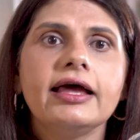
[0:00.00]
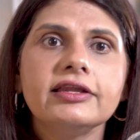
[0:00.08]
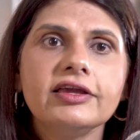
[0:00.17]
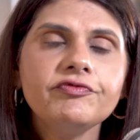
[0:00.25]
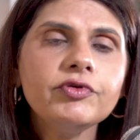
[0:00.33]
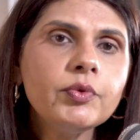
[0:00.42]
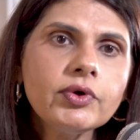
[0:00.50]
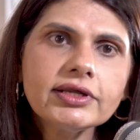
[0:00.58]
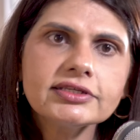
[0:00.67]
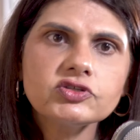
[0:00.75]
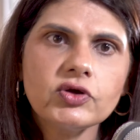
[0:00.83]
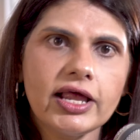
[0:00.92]
And if you want
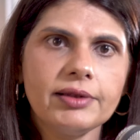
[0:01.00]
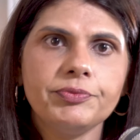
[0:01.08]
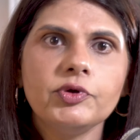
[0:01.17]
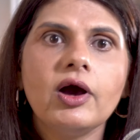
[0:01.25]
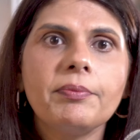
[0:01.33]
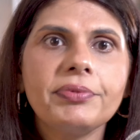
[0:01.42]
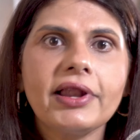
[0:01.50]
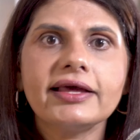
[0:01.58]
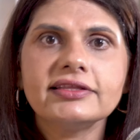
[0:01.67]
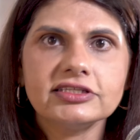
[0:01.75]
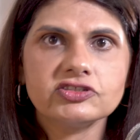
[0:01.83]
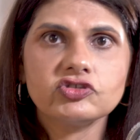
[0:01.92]
us to help you
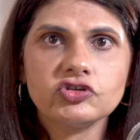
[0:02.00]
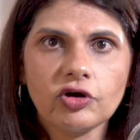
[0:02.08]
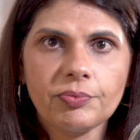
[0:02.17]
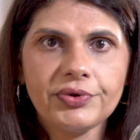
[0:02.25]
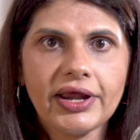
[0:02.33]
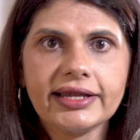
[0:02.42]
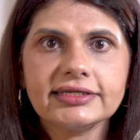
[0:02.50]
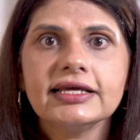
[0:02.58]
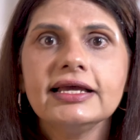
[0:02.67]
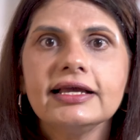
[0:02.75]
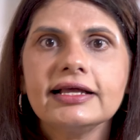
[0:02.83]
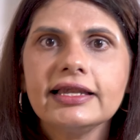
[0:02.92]
apply this to your brand,
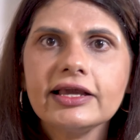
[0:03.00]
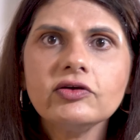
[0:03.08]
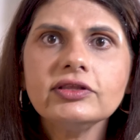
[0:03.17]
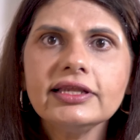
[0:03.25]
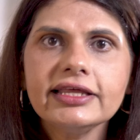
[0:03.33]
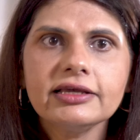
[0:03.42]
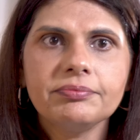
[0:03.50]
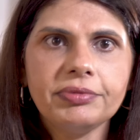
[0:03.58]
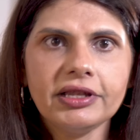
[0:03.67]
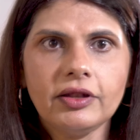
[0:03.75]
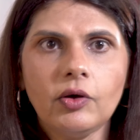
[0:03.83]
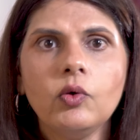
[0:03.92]
click on the link
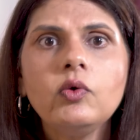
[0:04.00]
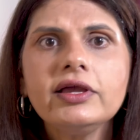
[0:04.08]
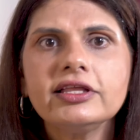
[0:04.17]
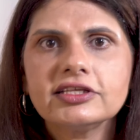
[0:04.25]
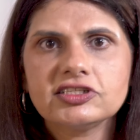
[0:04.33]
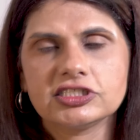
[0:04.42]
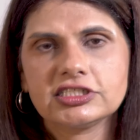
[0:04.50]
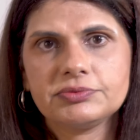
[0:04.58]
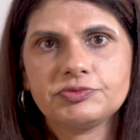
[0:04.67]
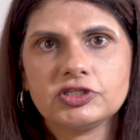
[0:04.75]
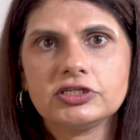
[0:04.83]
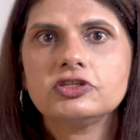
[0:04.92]
below in the
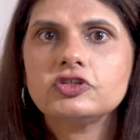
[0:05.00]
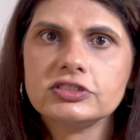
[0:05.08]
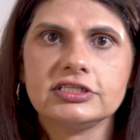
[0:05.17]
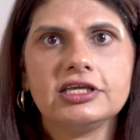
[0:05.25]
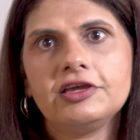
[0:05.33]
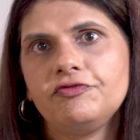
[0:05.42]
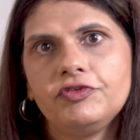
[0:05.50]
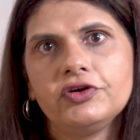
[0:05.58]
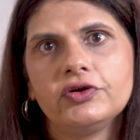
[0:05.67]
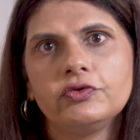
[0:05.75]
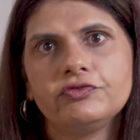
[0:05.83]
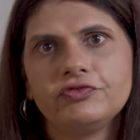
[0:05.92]
description to see if
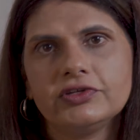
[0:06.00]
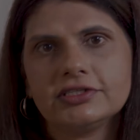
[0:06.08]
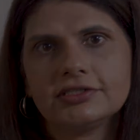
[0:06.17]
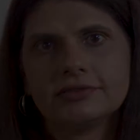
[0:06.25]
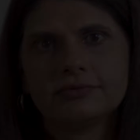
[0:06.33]
you're a good fit.